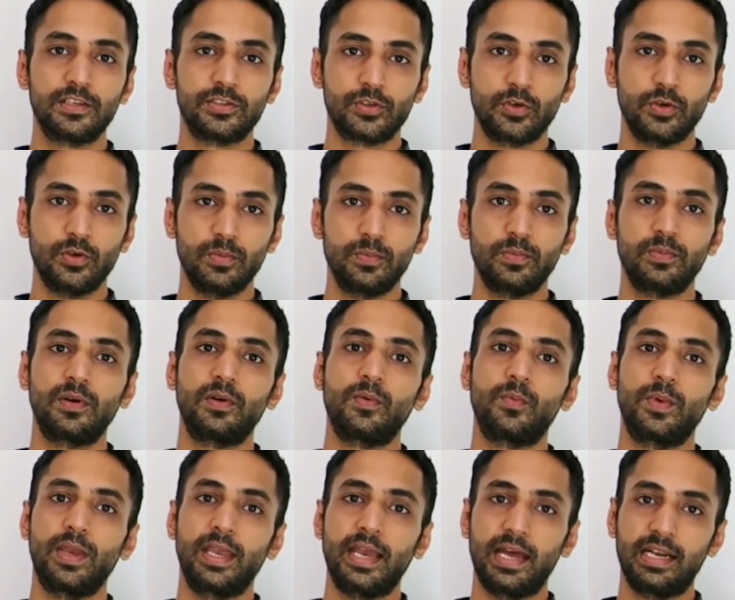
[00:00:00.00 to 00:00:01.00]
So
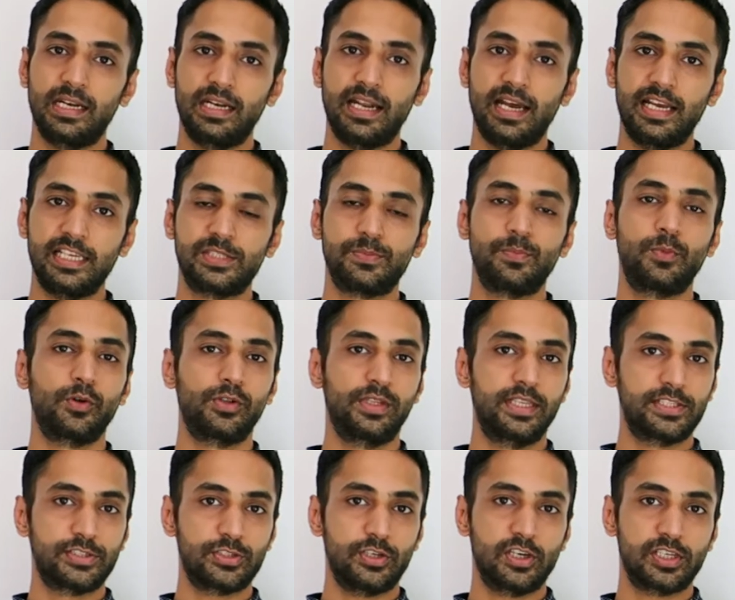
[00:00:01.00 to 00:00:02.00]
we analyze both
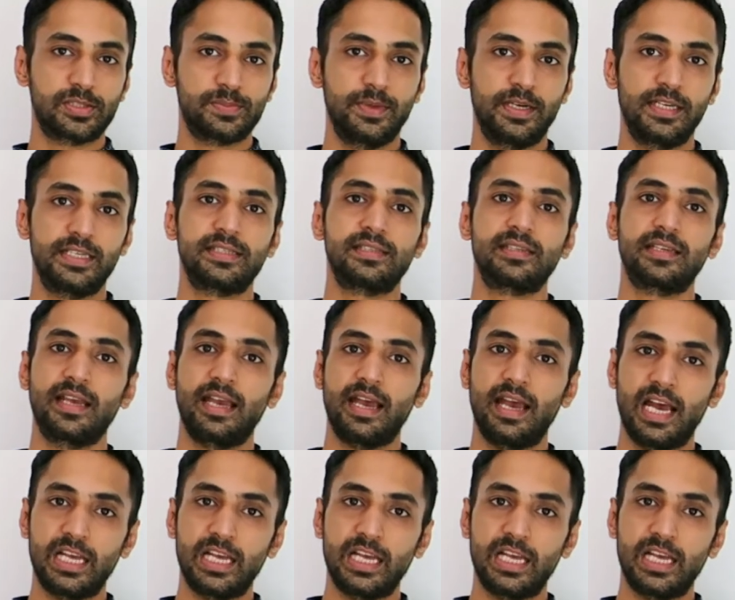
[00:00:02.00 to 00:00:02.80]
the stock splits